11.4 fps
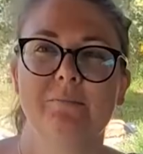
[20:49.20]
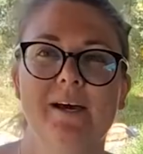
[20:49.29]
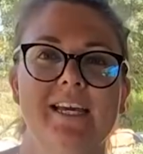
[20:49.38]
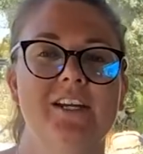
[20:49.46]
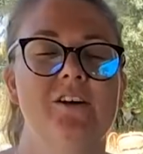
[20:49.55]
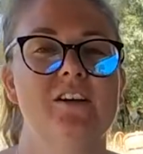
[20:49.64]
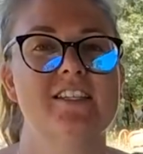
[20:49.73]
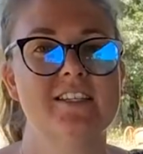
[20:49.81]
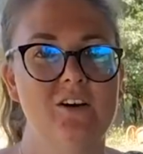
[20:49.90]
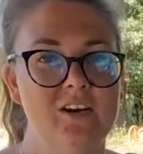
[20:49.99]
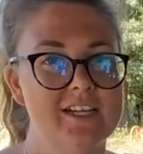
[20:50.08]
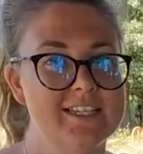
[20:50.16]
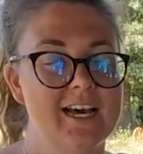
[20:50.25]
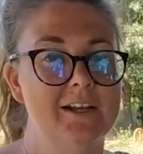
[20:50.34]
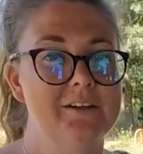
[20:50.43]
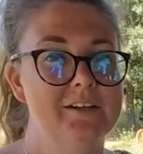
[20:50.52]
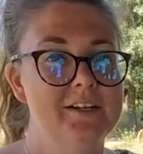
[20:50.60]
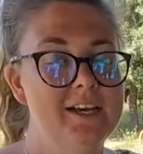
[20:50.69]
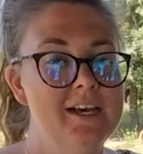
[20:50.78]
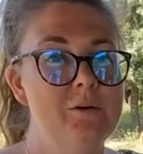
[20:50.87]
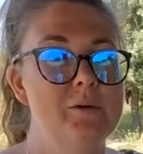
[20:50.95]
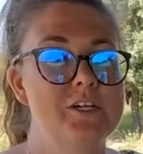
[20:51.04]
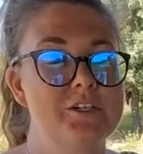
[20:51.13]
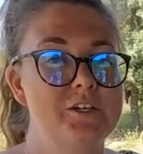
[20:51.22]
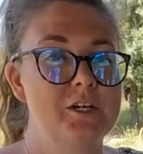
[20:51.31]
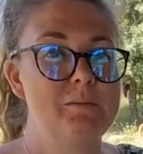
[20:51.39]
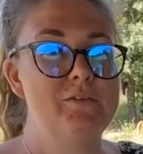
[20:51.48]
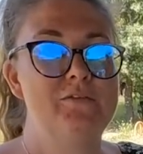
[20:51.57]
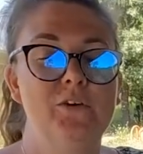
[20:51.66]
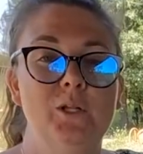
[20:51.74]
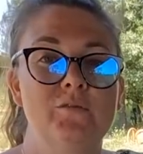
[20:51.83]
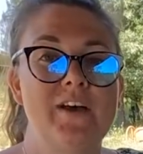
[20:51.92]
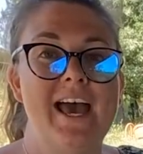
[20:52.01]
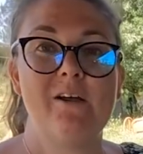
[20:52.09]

to make a nice side salad which is going to be full of